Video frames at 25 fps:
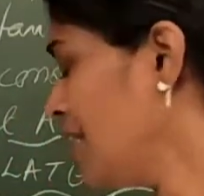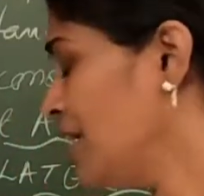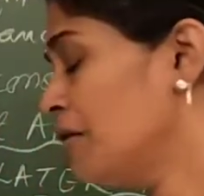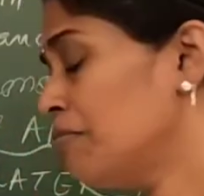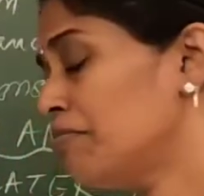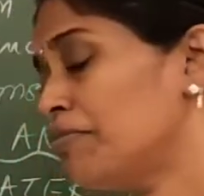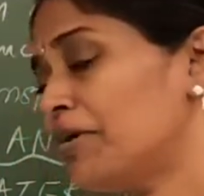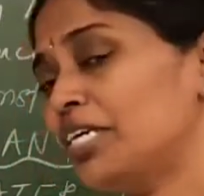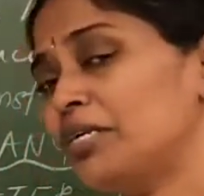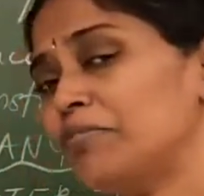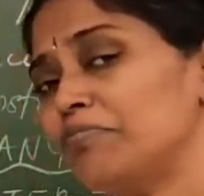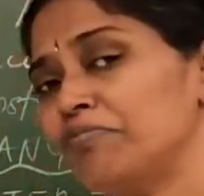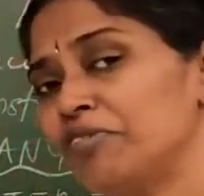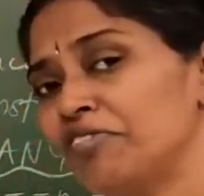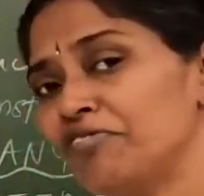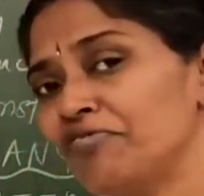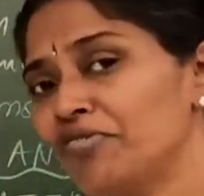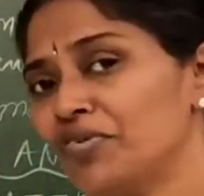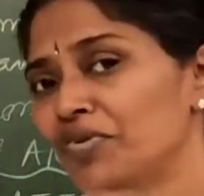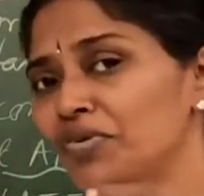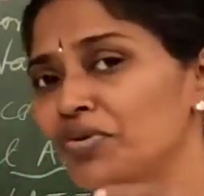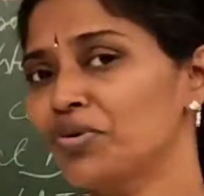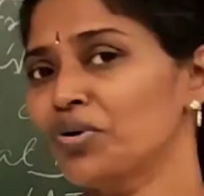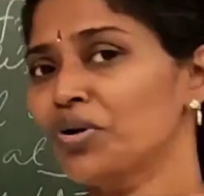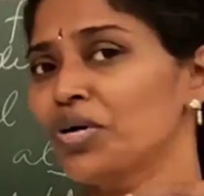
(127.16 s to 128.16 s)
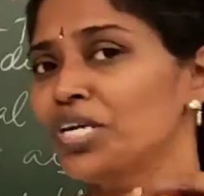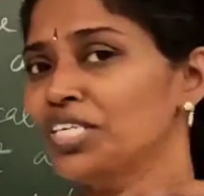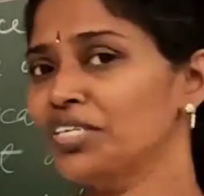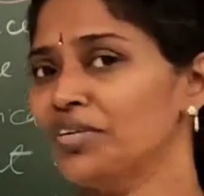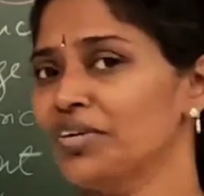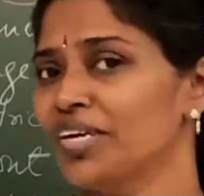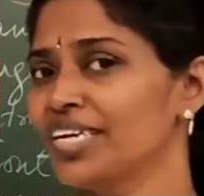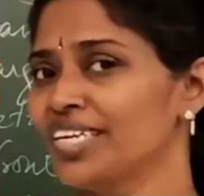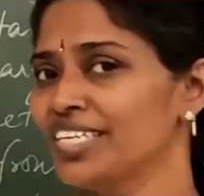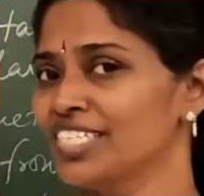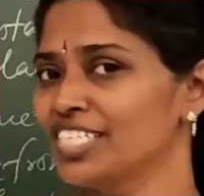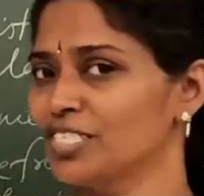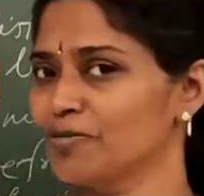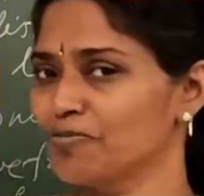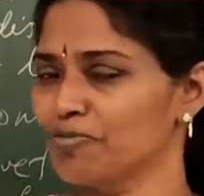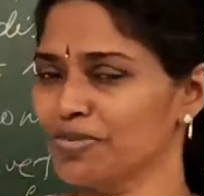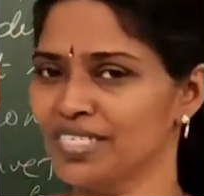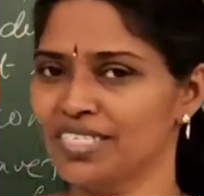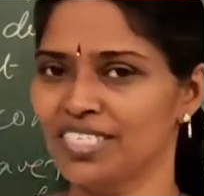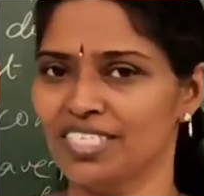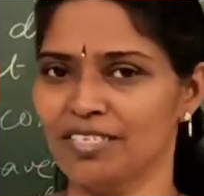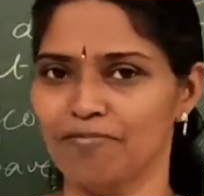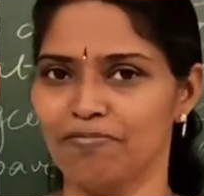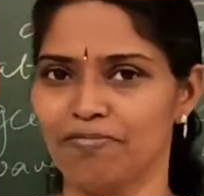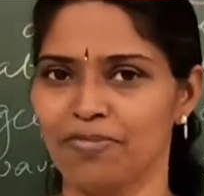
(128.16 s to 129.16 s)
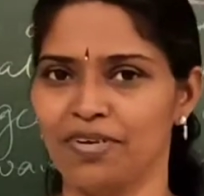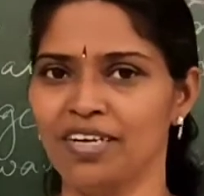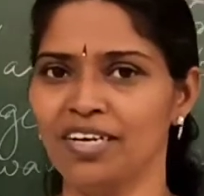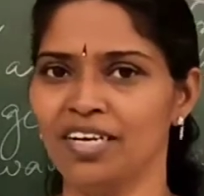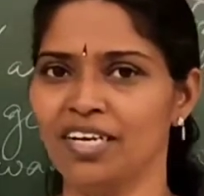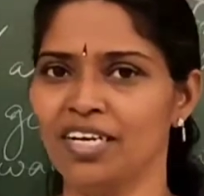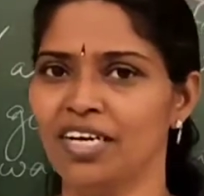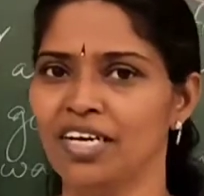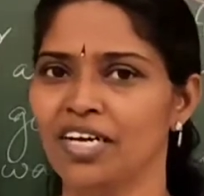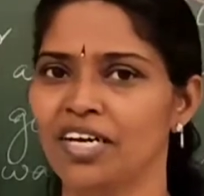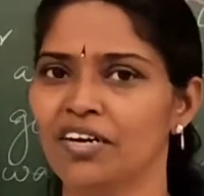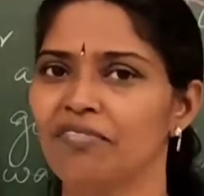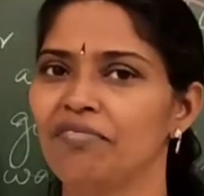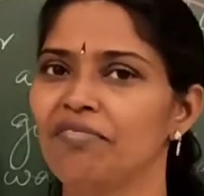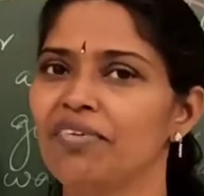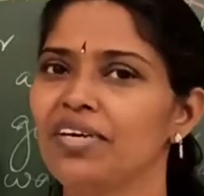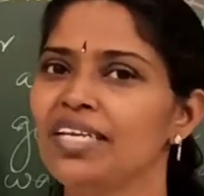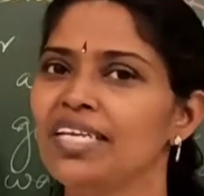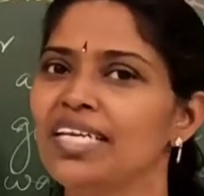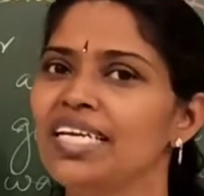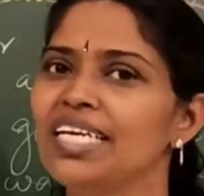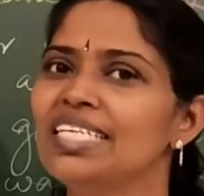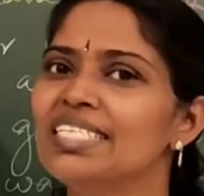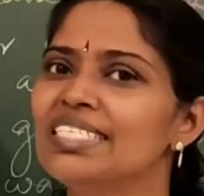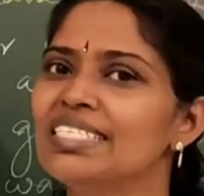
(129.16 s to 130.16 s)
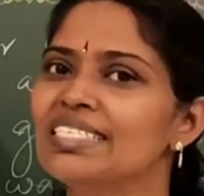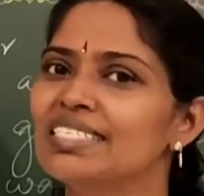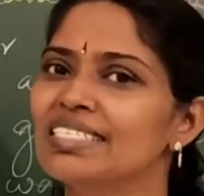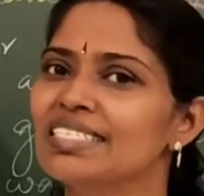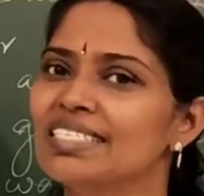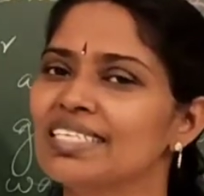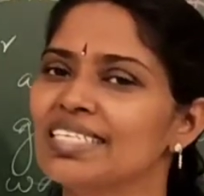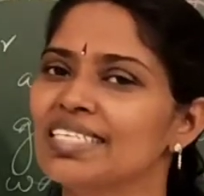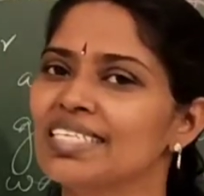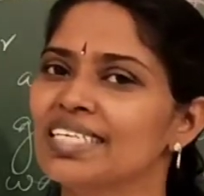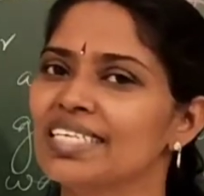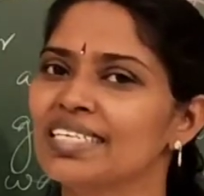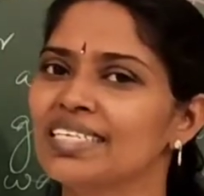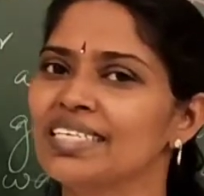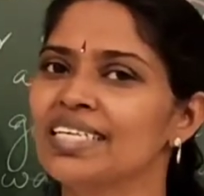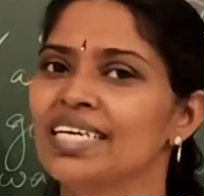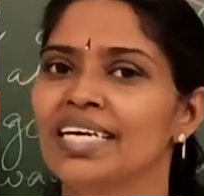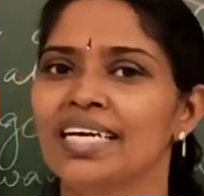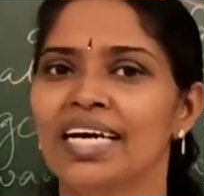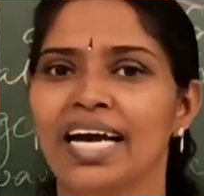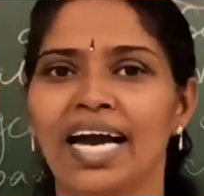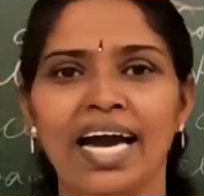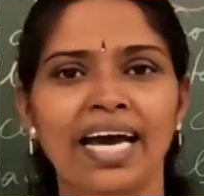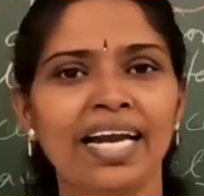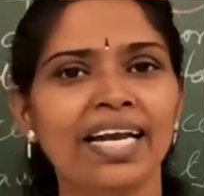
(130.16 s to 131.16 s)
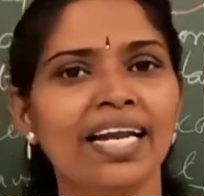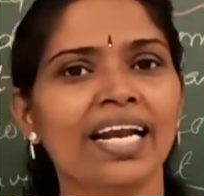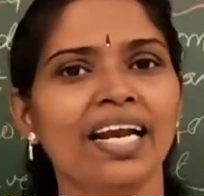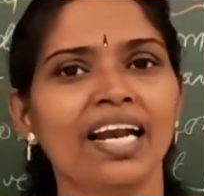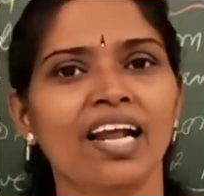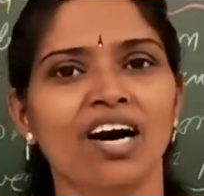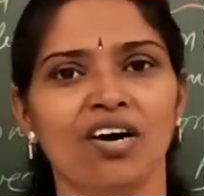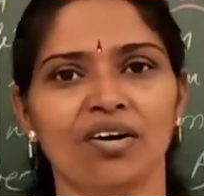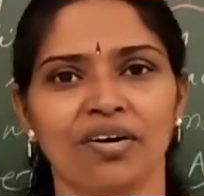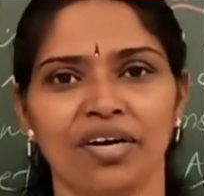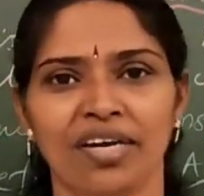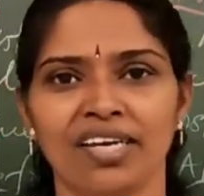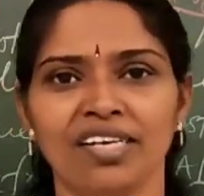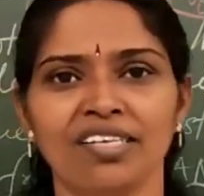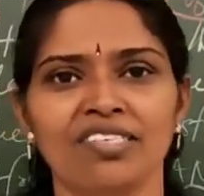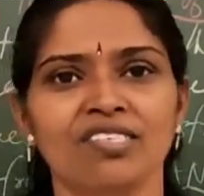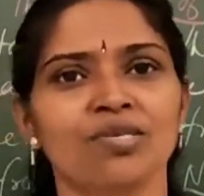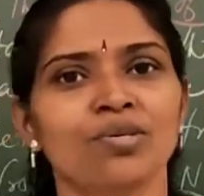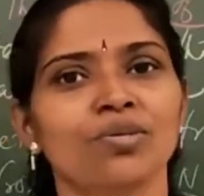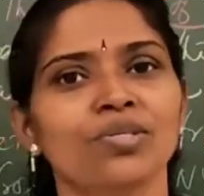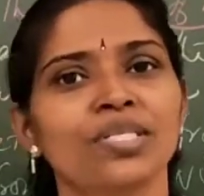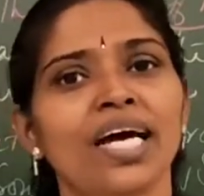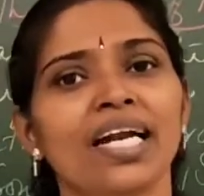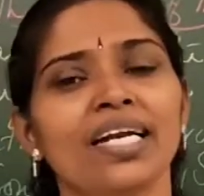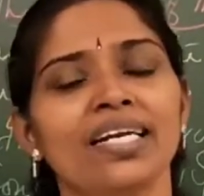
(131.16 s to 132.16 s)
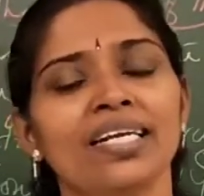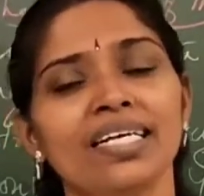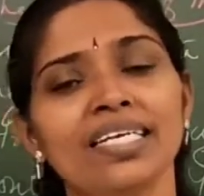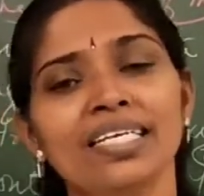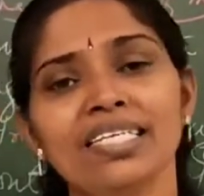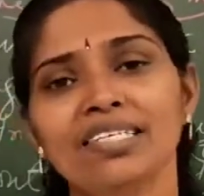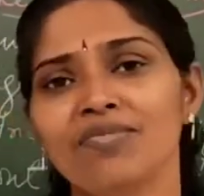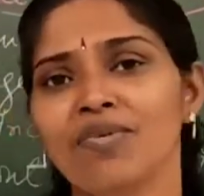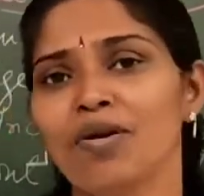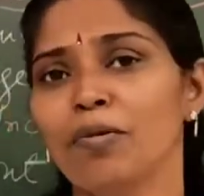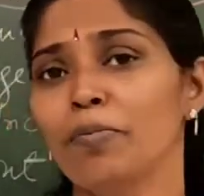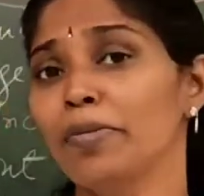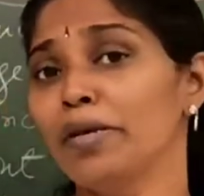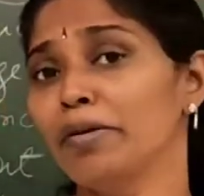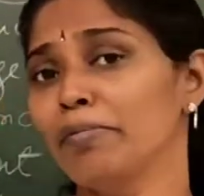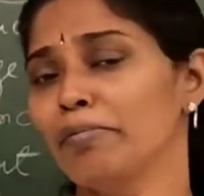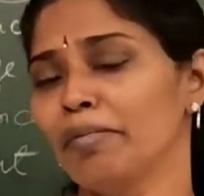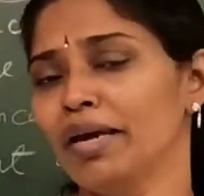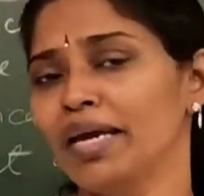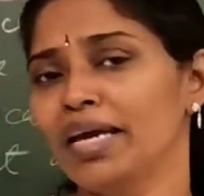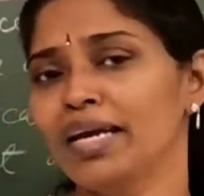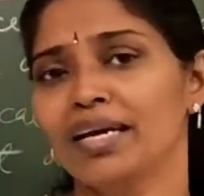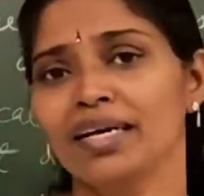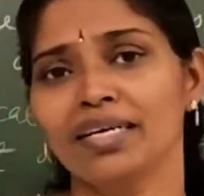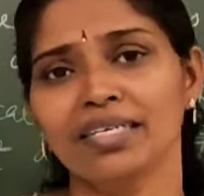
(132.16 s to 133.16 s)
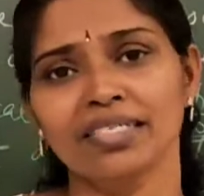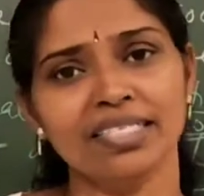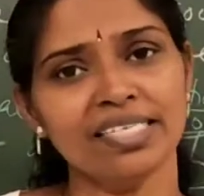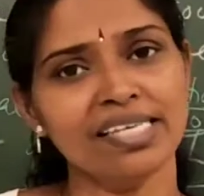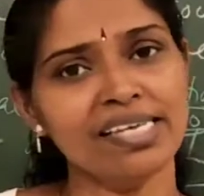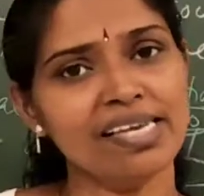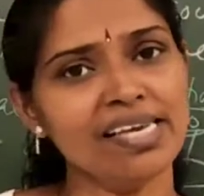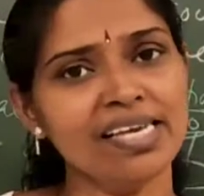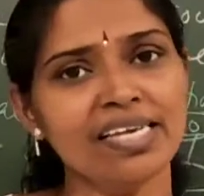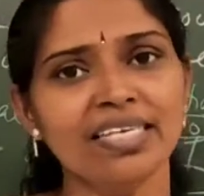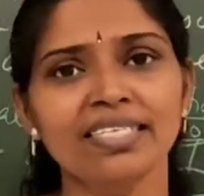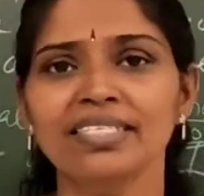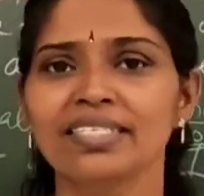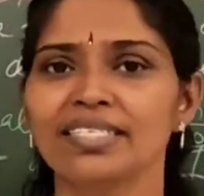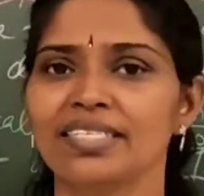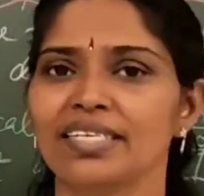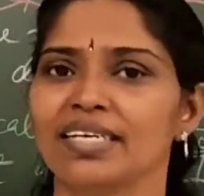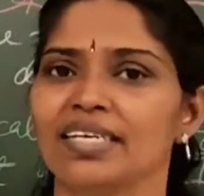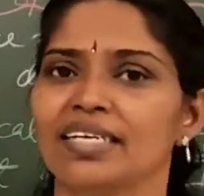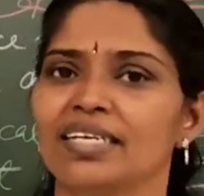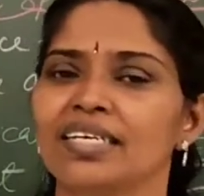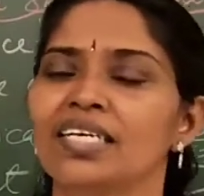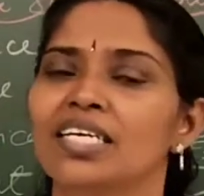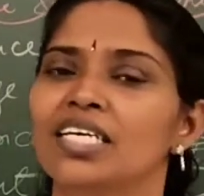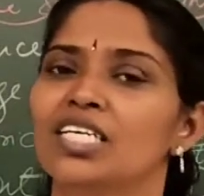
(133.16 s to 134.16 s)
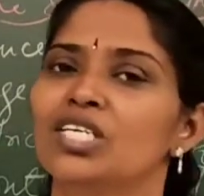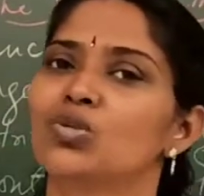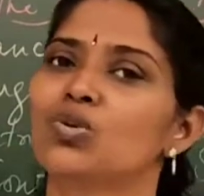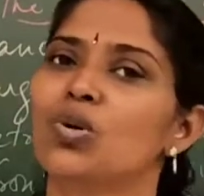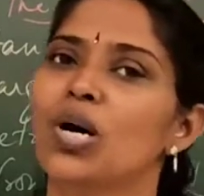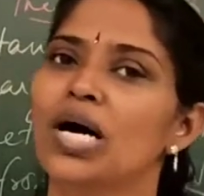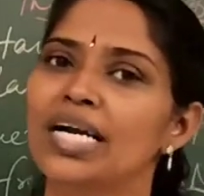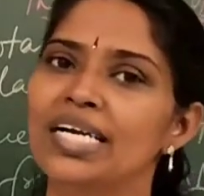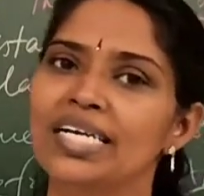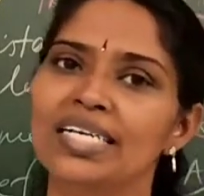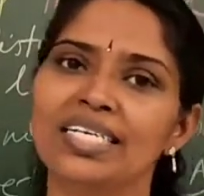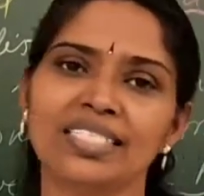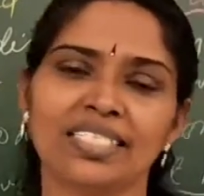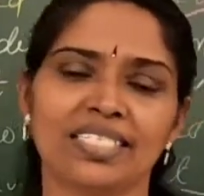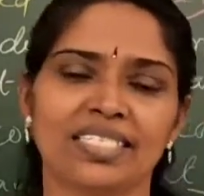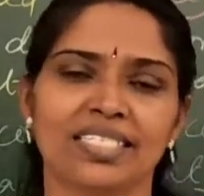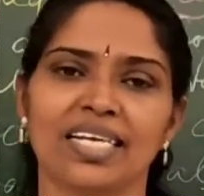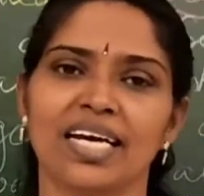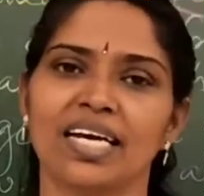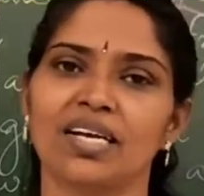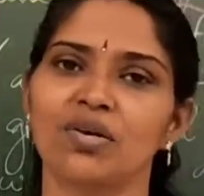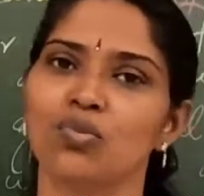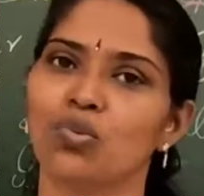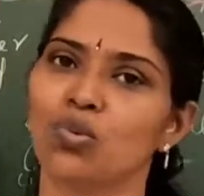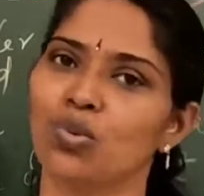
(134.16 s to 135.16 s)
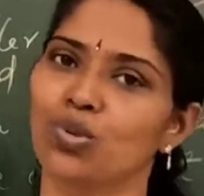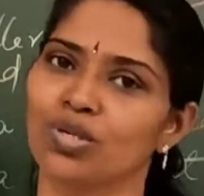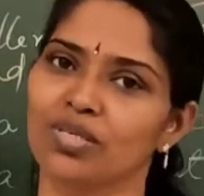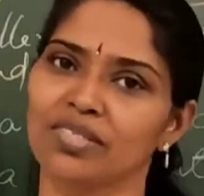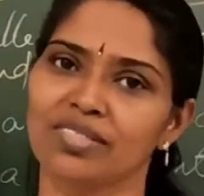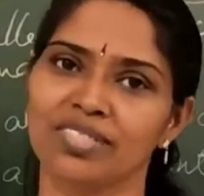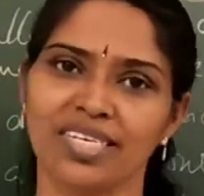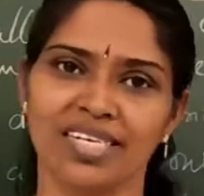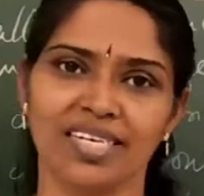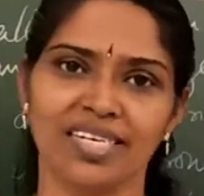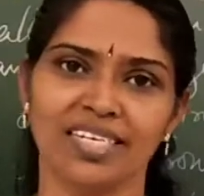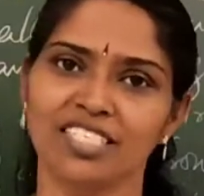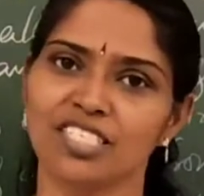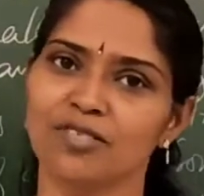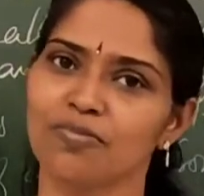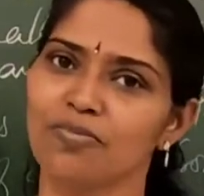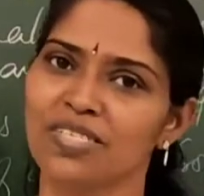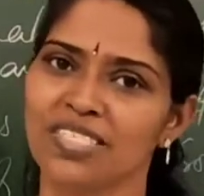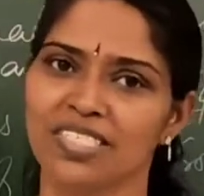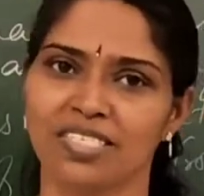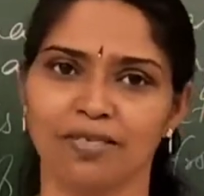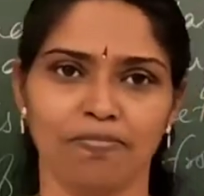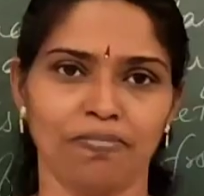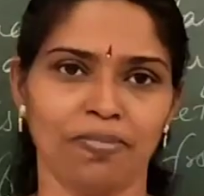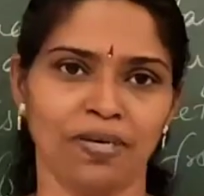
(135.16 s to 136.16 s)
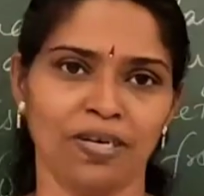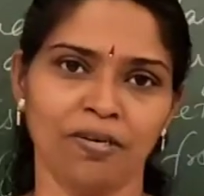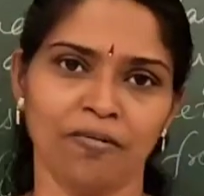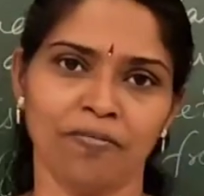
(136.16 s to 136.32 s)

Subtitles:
but before going to Huygens principle, we need certain analogy so that it will make us easier to understand what is Huygens principle.